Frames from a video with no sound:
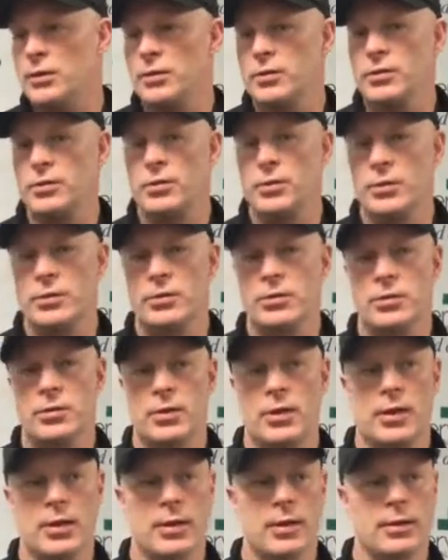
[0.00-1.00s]
there's
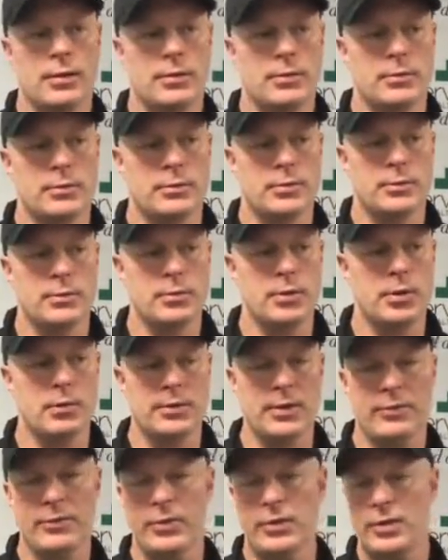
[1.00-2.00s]

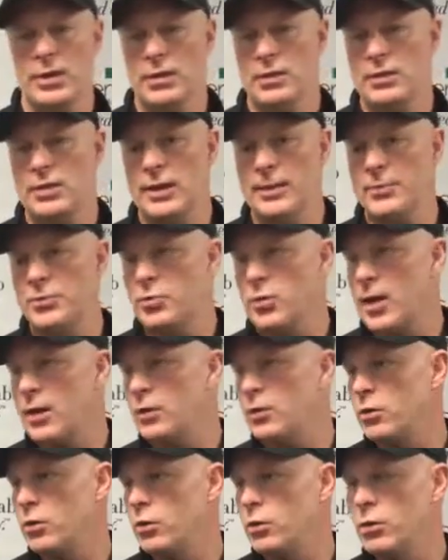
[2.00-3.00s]
different things teams try
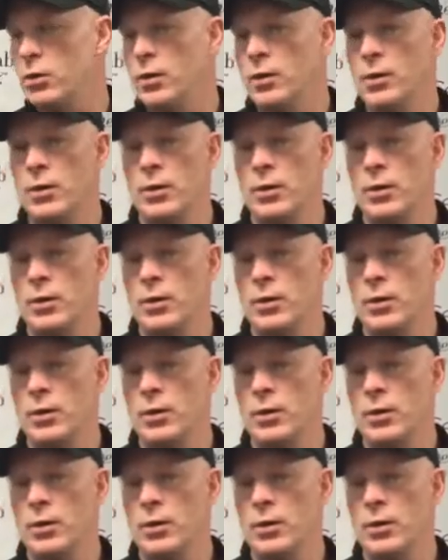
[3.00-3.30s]
to do.